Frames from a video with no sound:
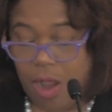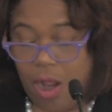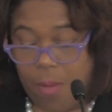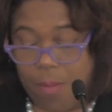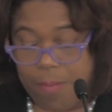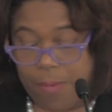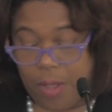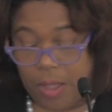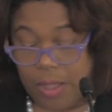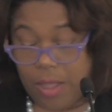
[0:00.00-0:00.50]

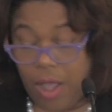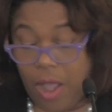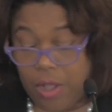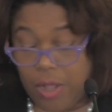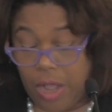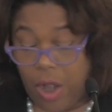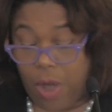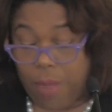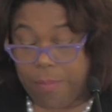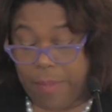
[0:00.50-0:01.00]

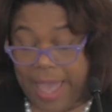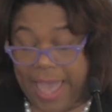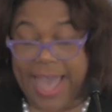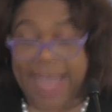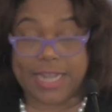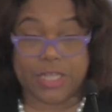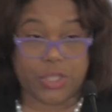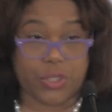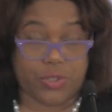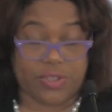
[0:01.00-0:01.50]
our
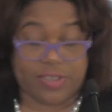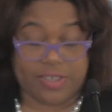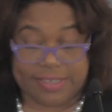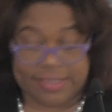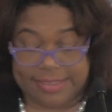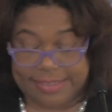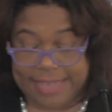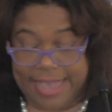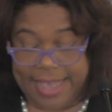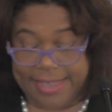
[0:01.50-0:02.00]
path to
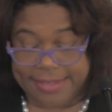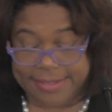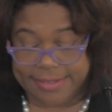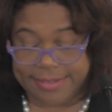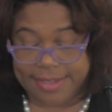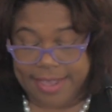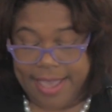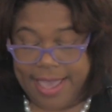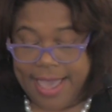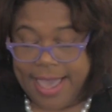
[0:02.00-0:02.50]
success,
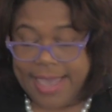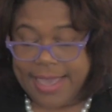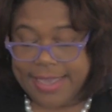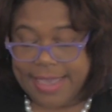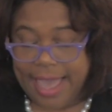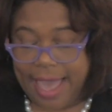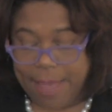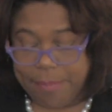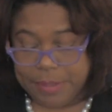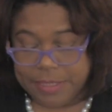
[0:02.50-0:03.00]

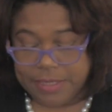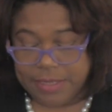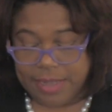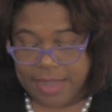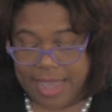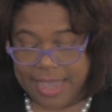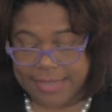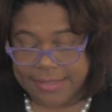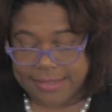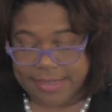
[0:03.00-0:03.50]

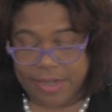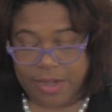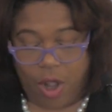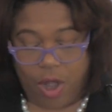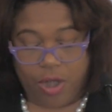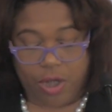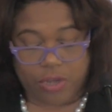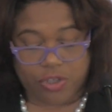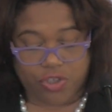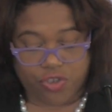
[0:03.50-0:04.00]
capitalizing
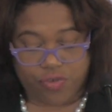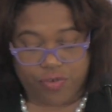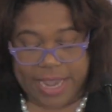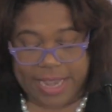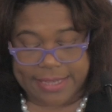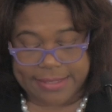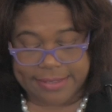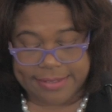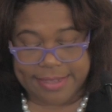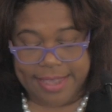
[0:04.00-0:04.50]
on our
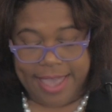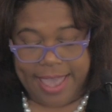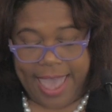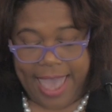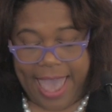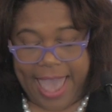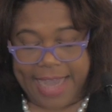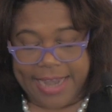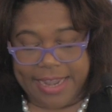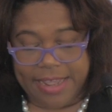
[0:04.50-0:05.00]
strengths
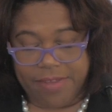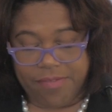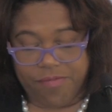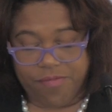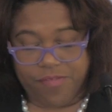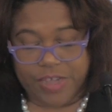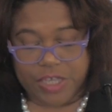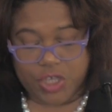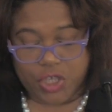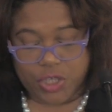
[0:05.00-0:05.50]
and
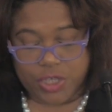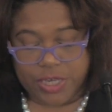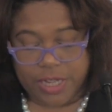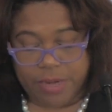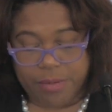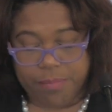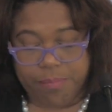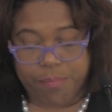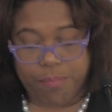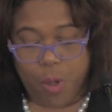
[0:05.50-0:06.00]

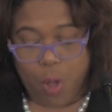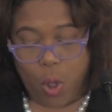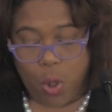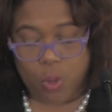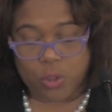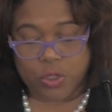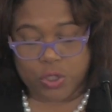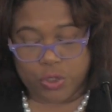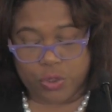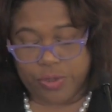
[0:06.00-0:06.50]
envisioning
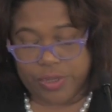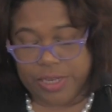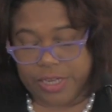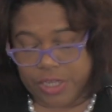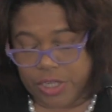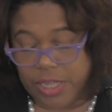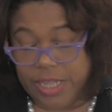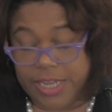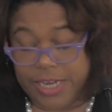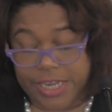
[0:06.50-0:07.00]
bold new
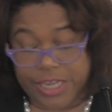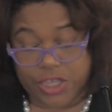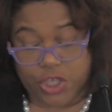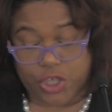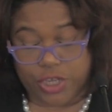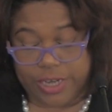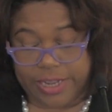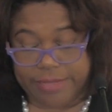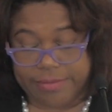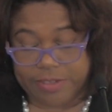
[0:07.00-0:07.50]

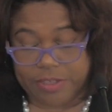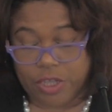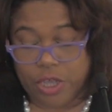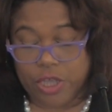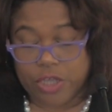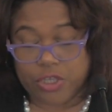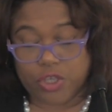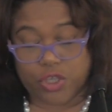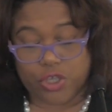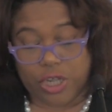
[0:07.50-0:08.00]
initiatives
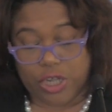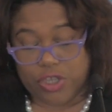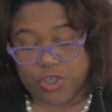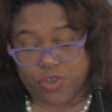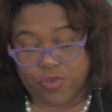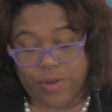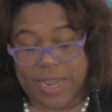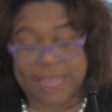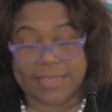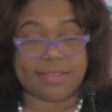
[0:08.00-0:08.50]
to
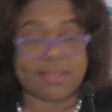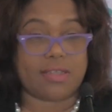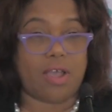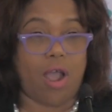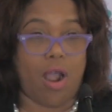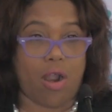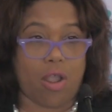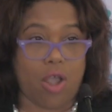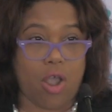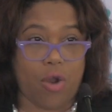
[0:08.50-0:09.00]
address
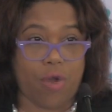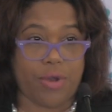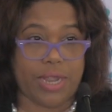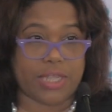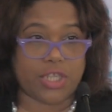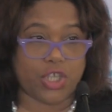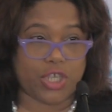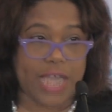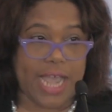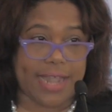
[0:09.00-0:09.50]
our
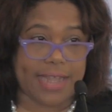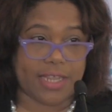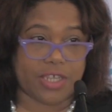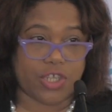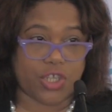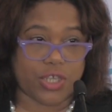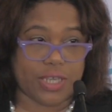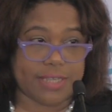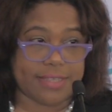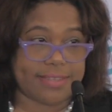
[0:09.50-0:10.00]
current
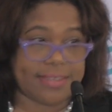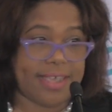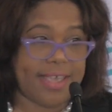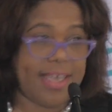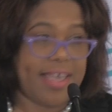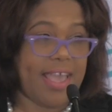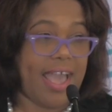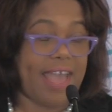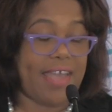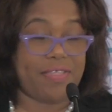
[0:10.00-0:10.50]
challenges.
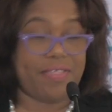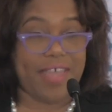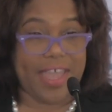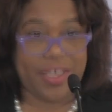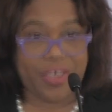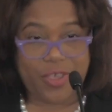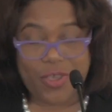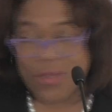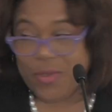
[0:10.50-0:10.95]
I thank